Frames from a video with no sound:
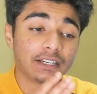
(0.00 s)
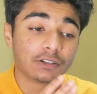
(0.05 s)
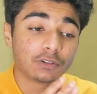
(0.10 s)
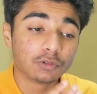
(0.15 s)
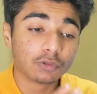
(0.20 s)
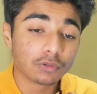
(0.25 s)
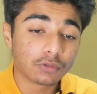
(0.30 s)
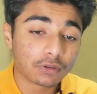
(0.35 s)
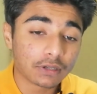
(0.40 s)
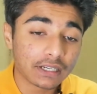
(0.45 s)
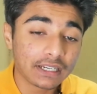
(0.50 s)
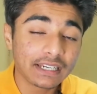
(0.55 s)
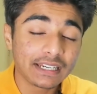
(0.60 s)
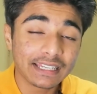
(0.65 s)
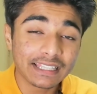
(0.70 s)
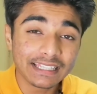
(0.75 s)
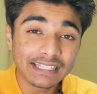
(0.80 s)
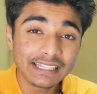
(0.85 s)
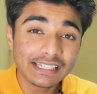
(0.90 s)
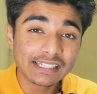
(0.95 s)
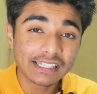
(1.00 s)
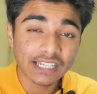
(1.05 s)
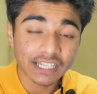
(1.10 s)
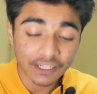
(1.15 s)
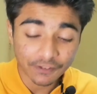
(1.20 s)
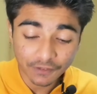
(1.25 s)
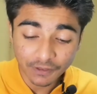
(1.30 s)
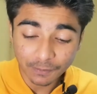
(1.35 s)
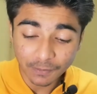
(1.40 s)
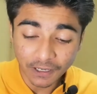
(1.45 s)
to read each and
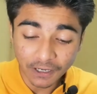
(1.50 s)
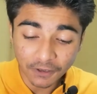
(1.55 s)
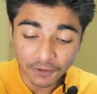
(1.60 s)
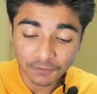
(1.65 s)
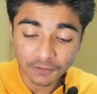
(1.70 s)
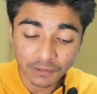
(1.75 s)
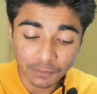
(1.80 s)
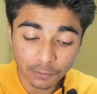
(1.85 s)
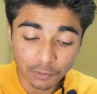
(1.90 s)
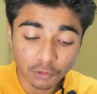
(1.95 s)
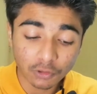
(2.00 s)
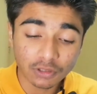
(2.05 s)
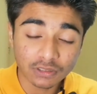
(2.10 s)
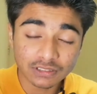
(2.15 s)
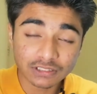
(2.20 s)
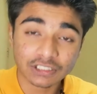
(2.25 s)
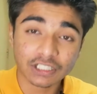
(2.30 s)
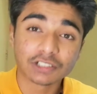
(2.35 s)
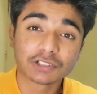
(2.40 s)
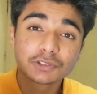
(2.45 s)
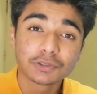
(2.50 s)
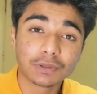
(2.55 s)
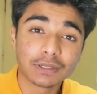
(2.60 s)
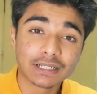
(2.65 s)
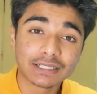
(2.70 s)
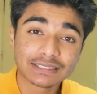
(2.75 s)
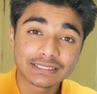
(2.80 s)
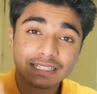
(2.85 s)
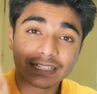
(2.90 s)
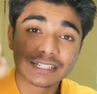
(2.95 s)
every part of the book just to
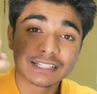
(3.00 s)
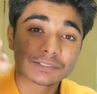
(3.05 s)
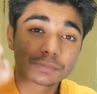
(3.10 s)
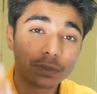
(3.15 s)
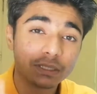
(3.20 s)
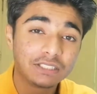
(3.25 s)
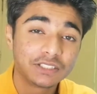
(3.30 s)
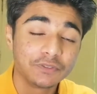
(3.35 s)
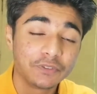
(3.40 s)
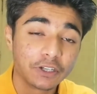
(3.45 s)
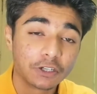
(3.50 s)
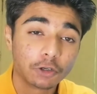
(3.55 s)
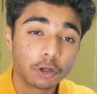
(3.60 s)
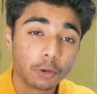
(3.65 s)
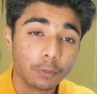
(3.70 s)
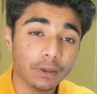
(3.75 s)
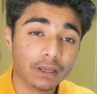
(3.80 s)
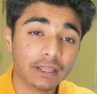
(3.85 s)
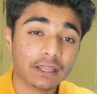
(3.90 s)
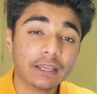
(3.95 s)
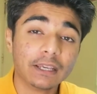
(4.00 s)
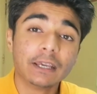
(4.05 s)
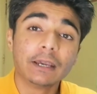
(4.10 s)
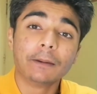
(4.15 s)
understand a specific topic.